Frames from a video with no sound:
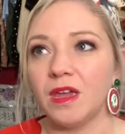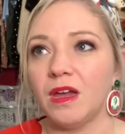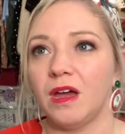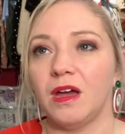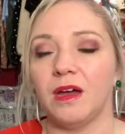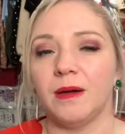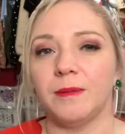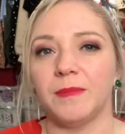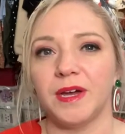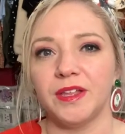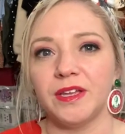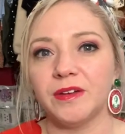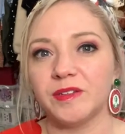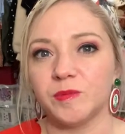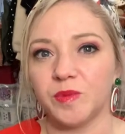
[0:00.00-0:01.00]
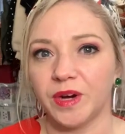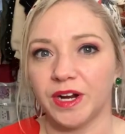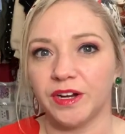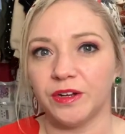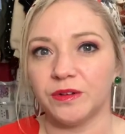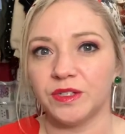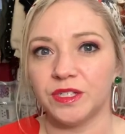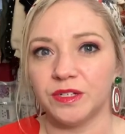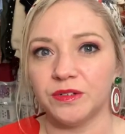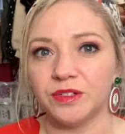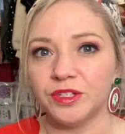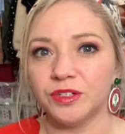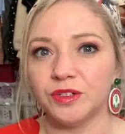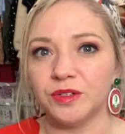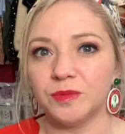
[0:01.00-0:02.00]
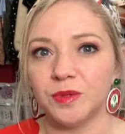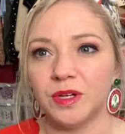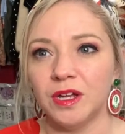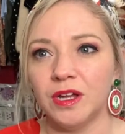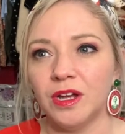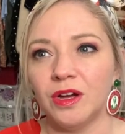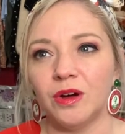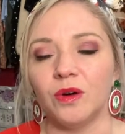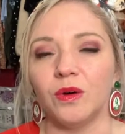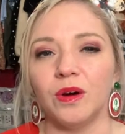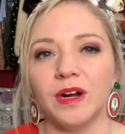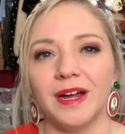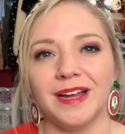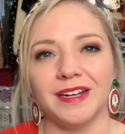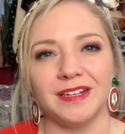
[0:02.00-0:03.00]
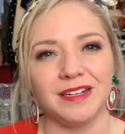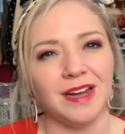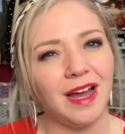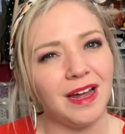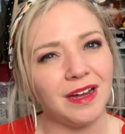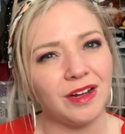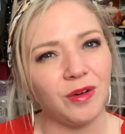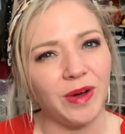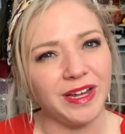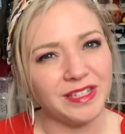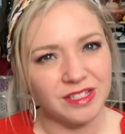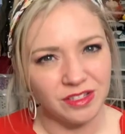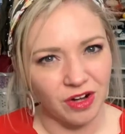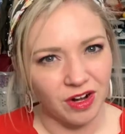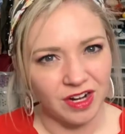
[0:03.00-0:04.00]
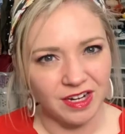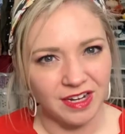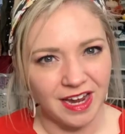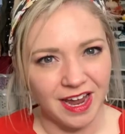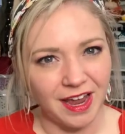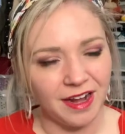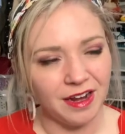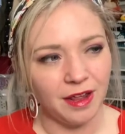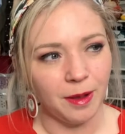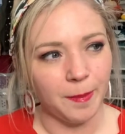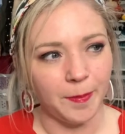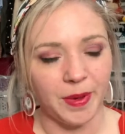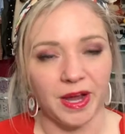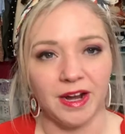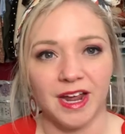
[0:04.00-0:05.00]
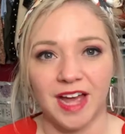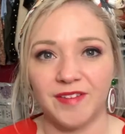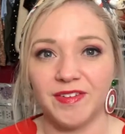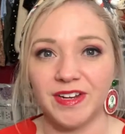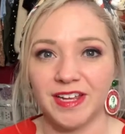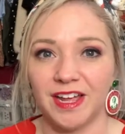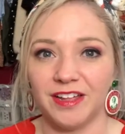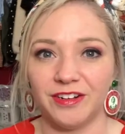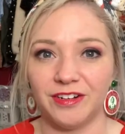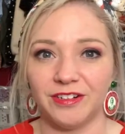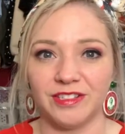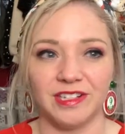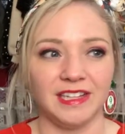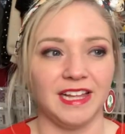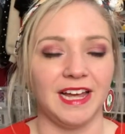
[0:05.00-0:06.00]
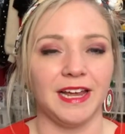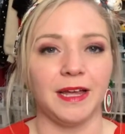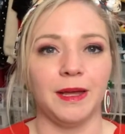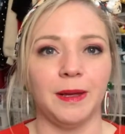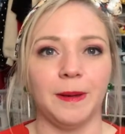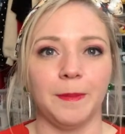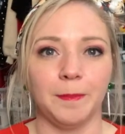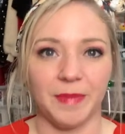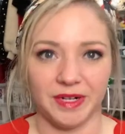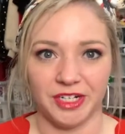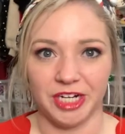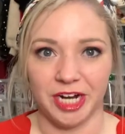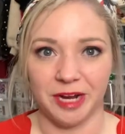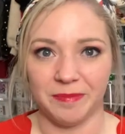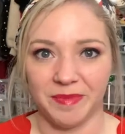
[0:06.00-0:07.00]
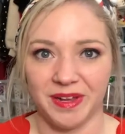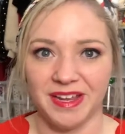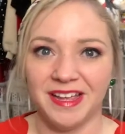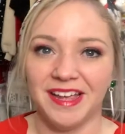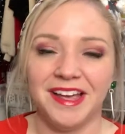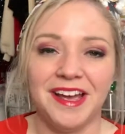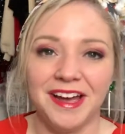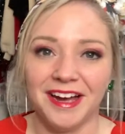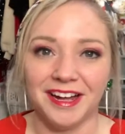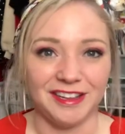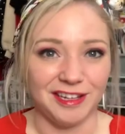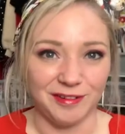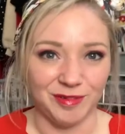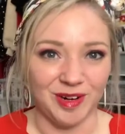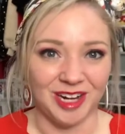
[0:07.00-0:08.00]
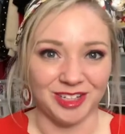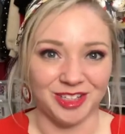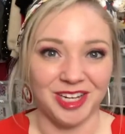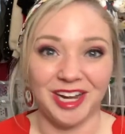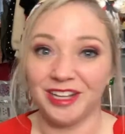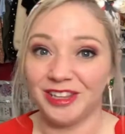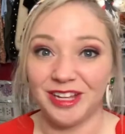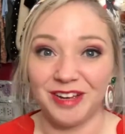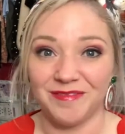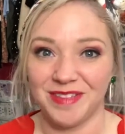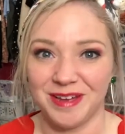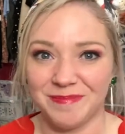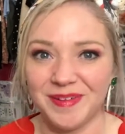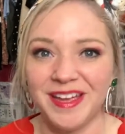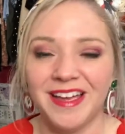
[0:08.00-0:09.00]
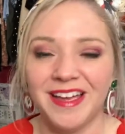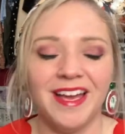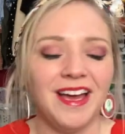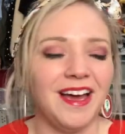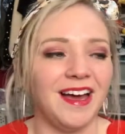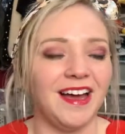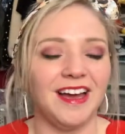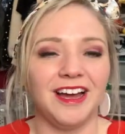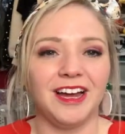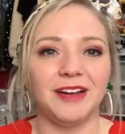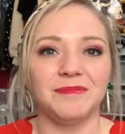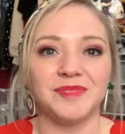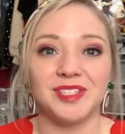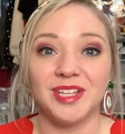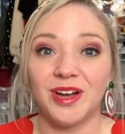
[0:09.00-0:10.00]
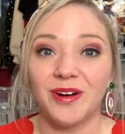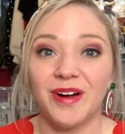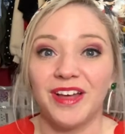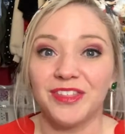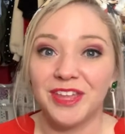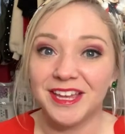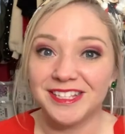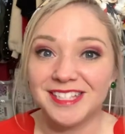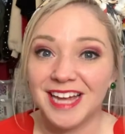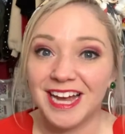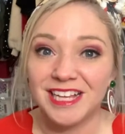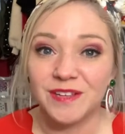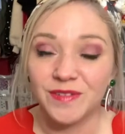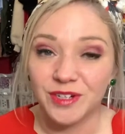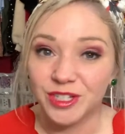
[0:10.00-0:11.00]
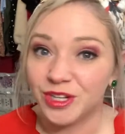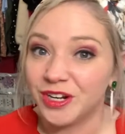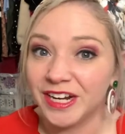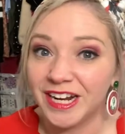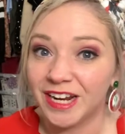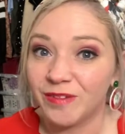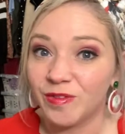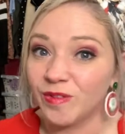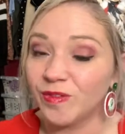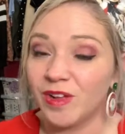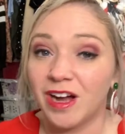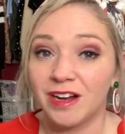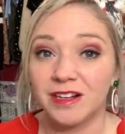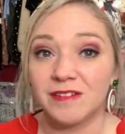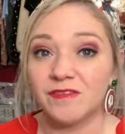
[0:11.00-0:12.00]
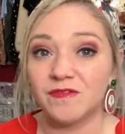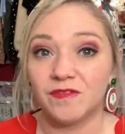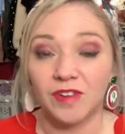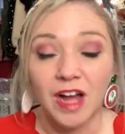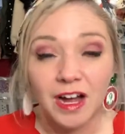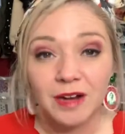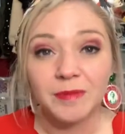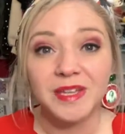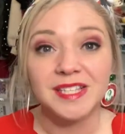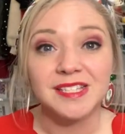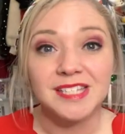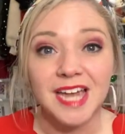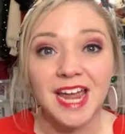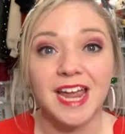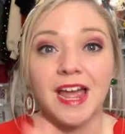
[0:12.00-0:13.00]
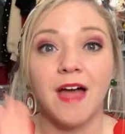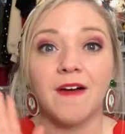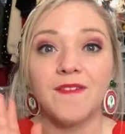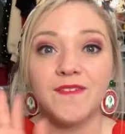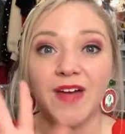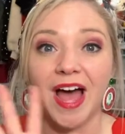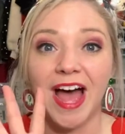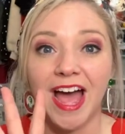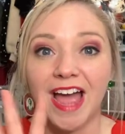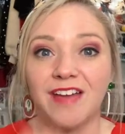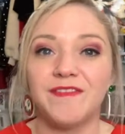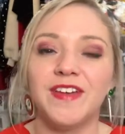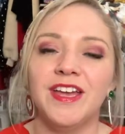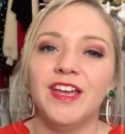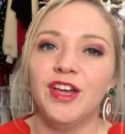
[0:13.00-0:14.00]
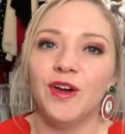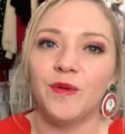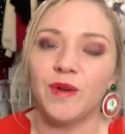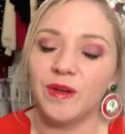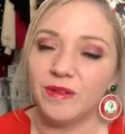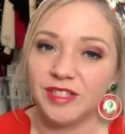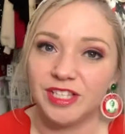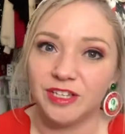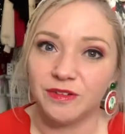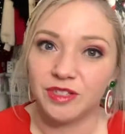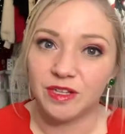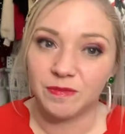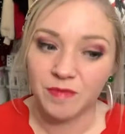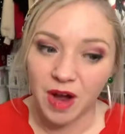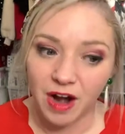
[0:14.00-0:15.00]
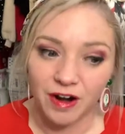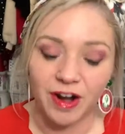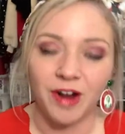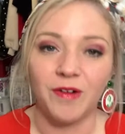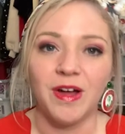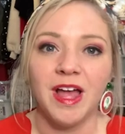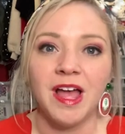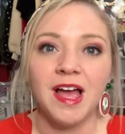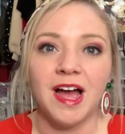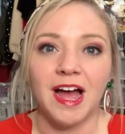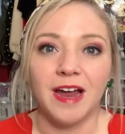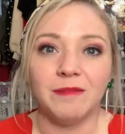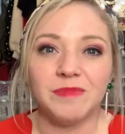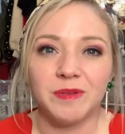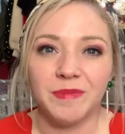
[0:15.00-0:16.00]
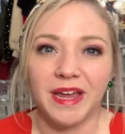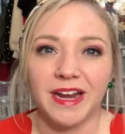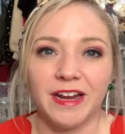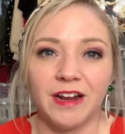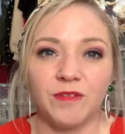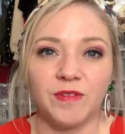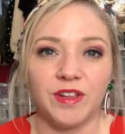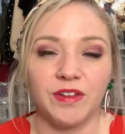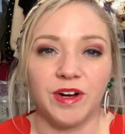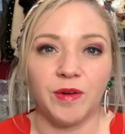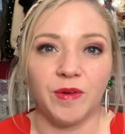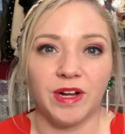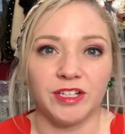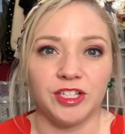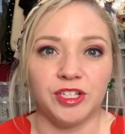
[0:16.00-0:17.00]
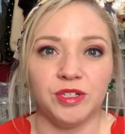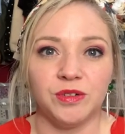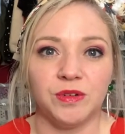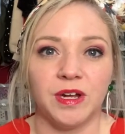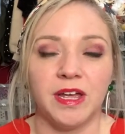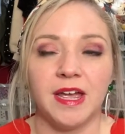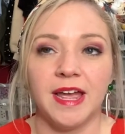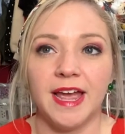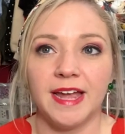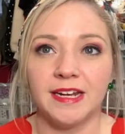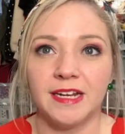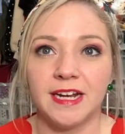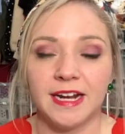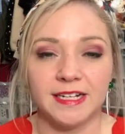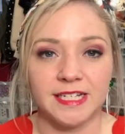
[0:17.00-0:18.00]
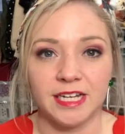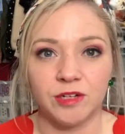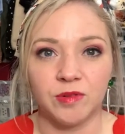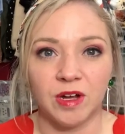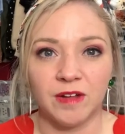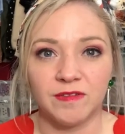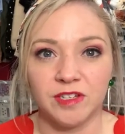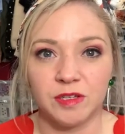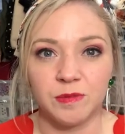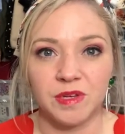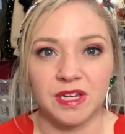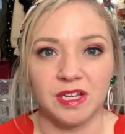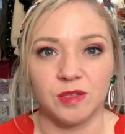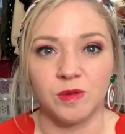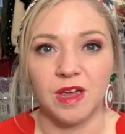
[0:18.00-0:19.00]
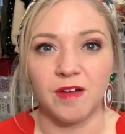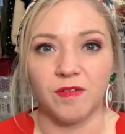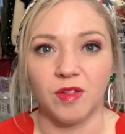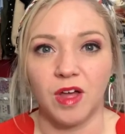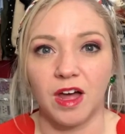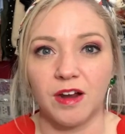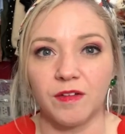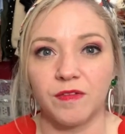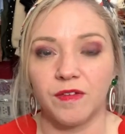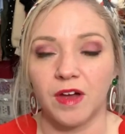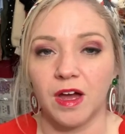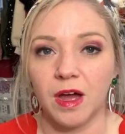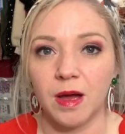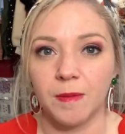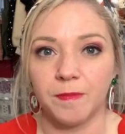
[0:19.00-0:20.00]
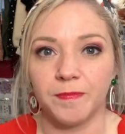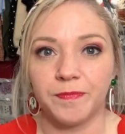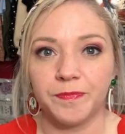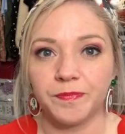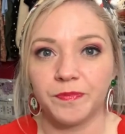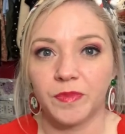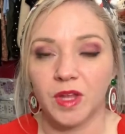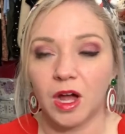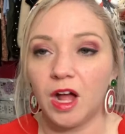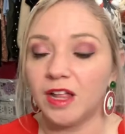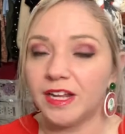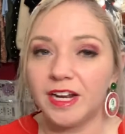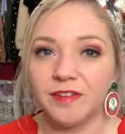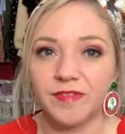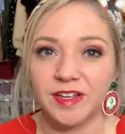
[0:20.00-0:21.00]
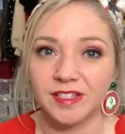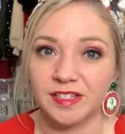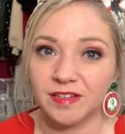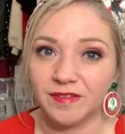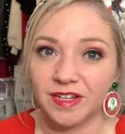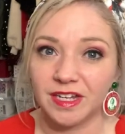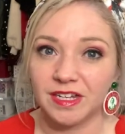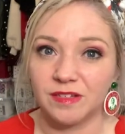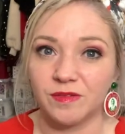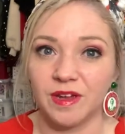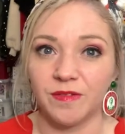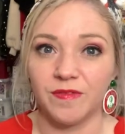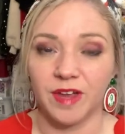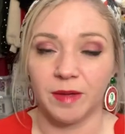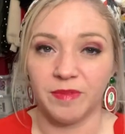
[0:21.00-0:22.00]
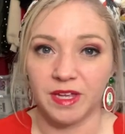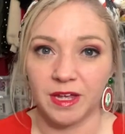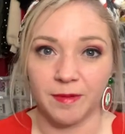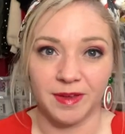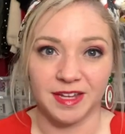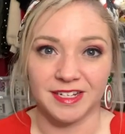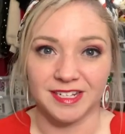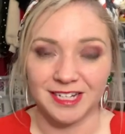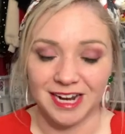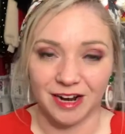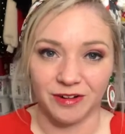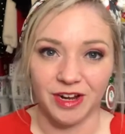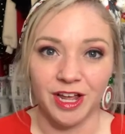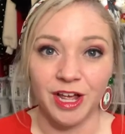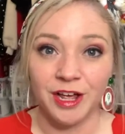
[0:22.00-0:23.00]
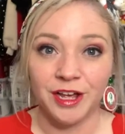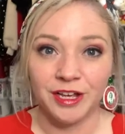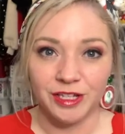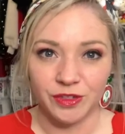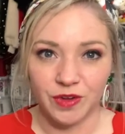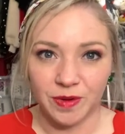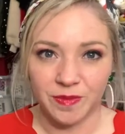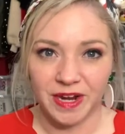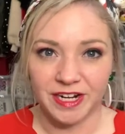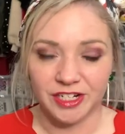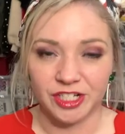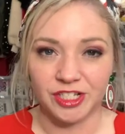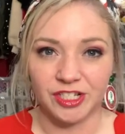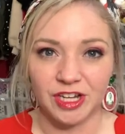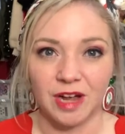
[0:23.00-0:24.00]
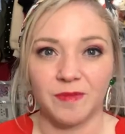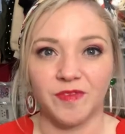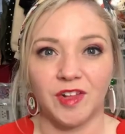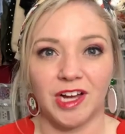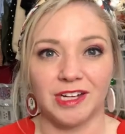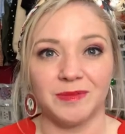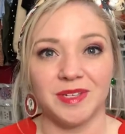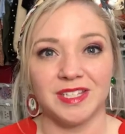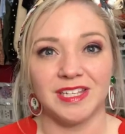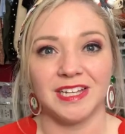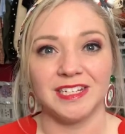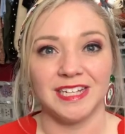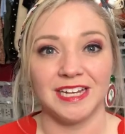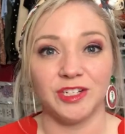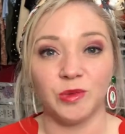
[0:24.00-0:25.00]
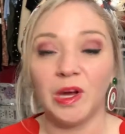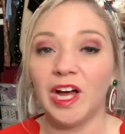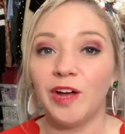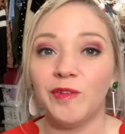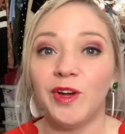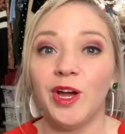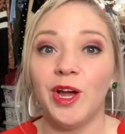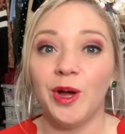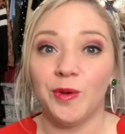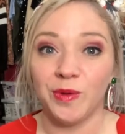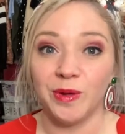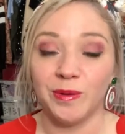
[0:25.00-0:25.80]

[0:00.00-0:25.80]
Um, I think it was brand new to YouTube, or had not quite started yet, but advent calendars are like my jam. I love watching, I love them. Um, so thanks guys for tuning in for vlog, Vlogmas Day five. We will see you tomorrow. I'm debating on whether I want to end it at day twelve just because we have a lot of um, holiday festivities, we have family coming into town, so I might just stop Vlogmas at day twelve. We